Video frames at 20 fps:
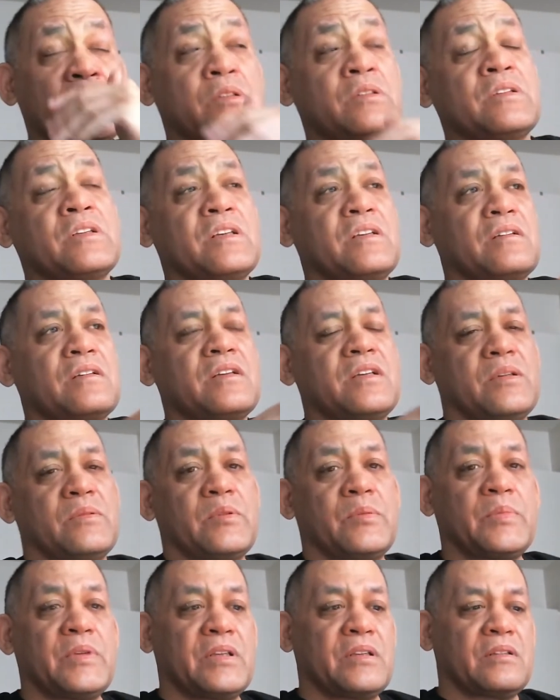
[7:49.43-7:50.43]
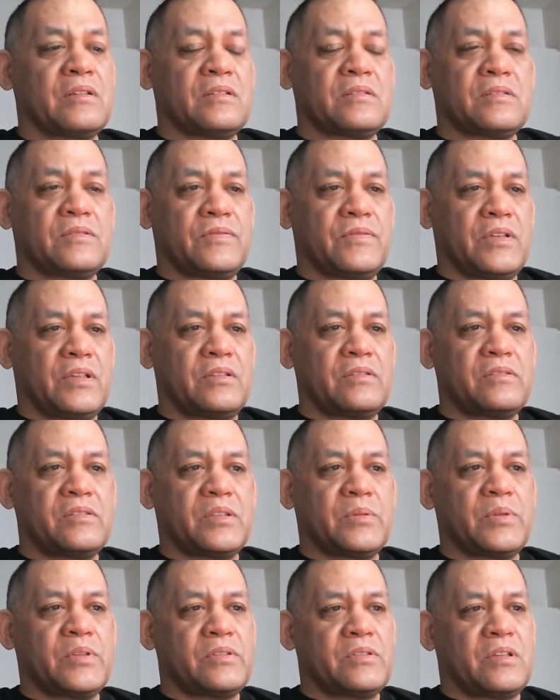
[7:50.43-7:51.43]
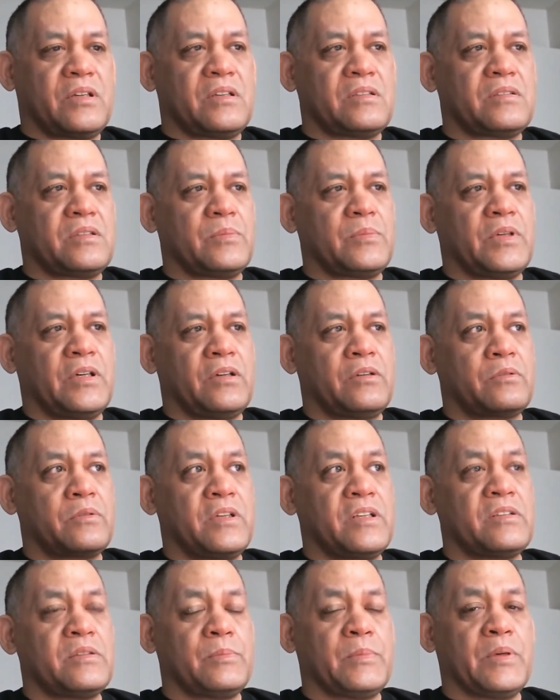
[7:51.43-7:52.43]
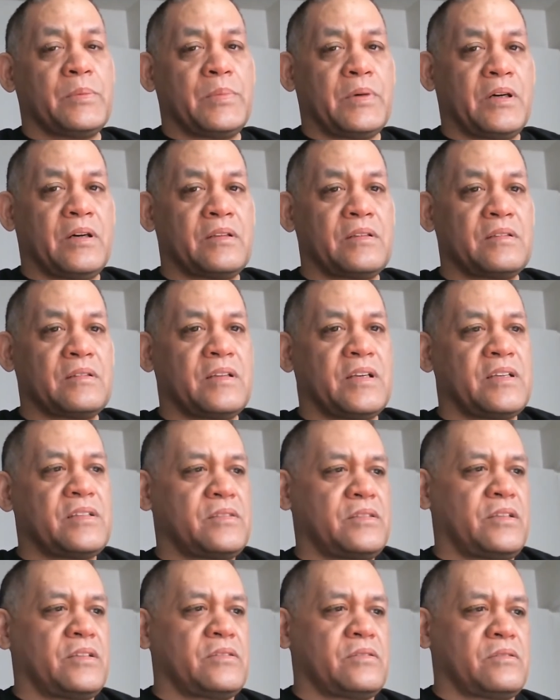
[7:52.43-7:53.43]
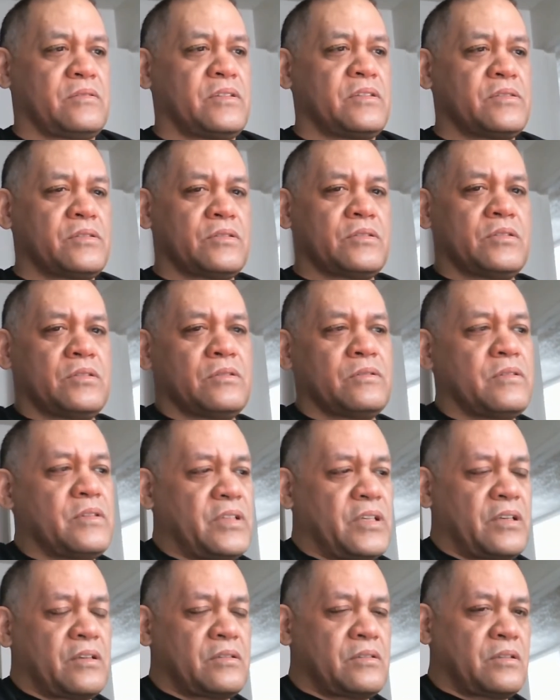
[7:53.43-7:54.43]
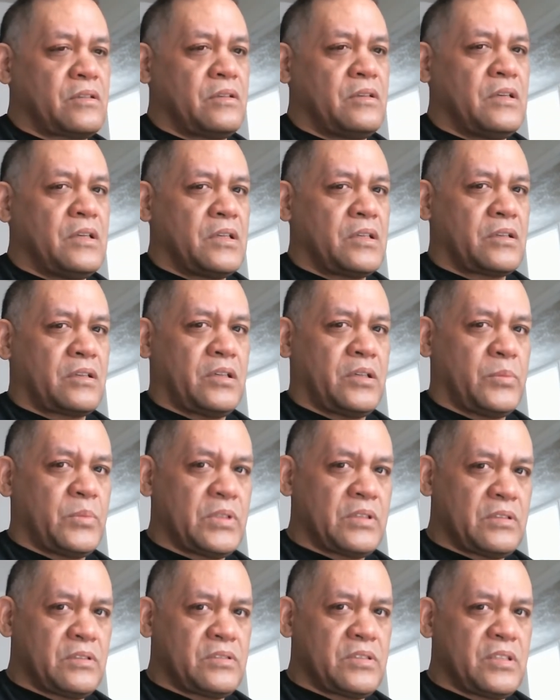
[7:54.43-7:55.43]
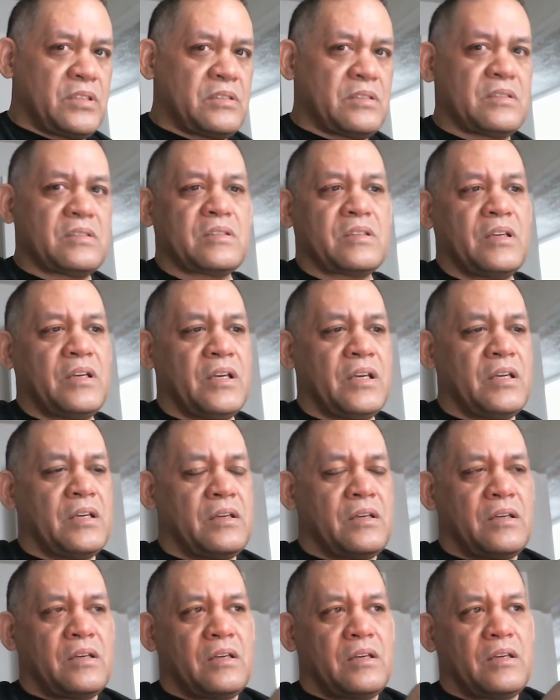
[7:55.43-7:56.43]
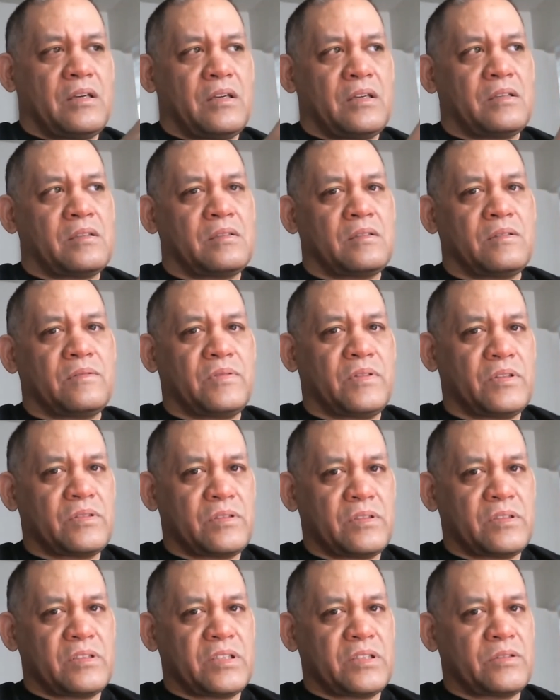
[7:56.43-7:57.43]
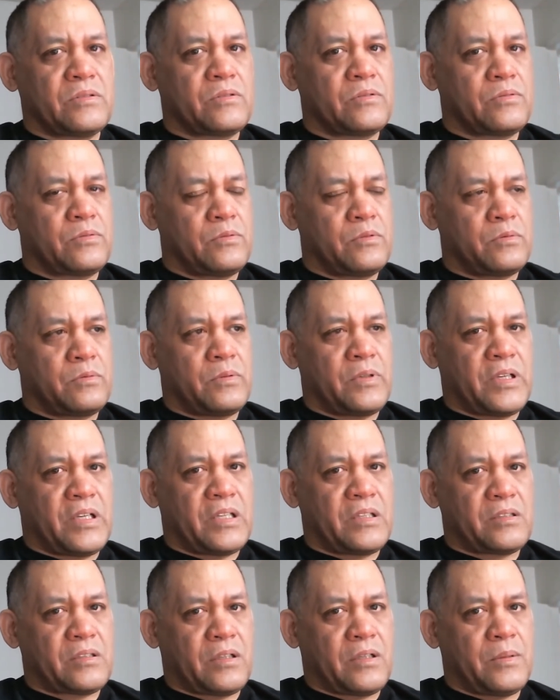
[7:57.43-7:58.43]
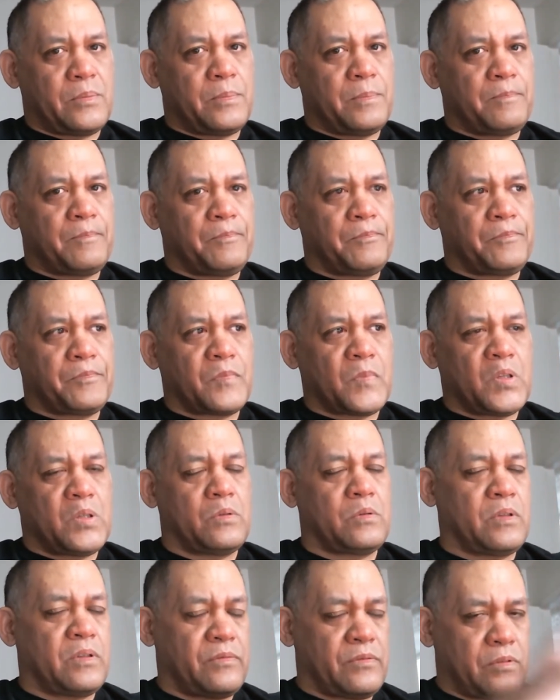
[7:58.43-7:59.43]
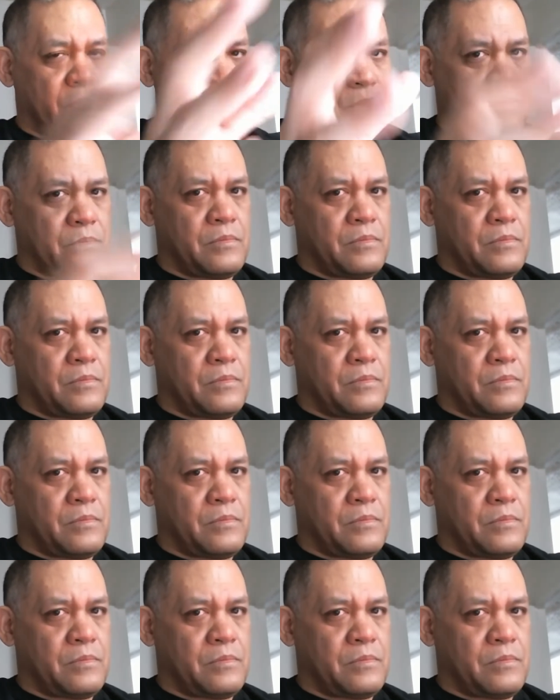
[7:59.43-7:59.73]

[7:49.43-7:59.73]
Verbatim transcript: one can come to me unless the Father sent me draws him. I will raise him up on the last day. So these are two things coming to Jesus, and in the future, Jesus will raise up whoever